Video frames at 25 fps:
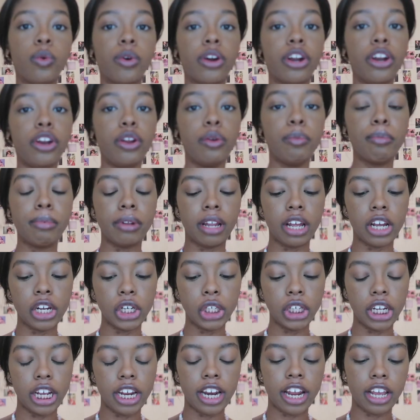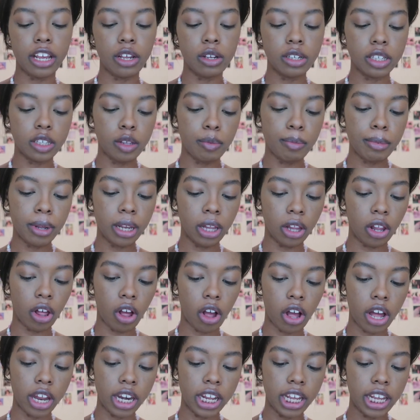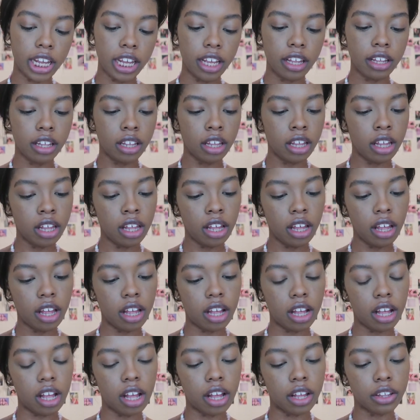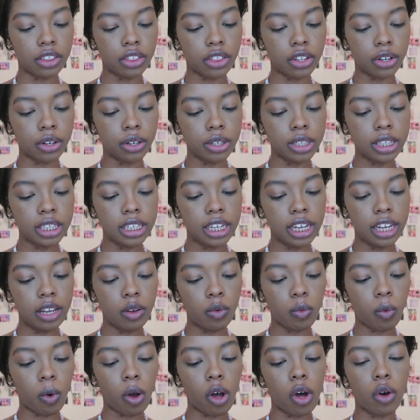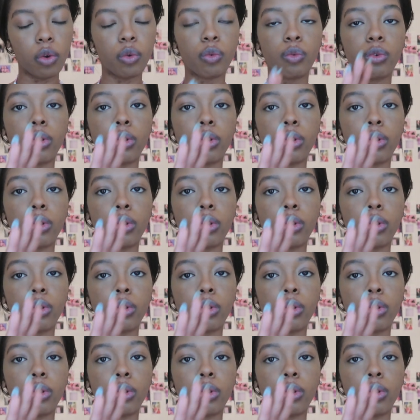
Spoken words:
We're gonna do blush, and I use the Milani 13 Walled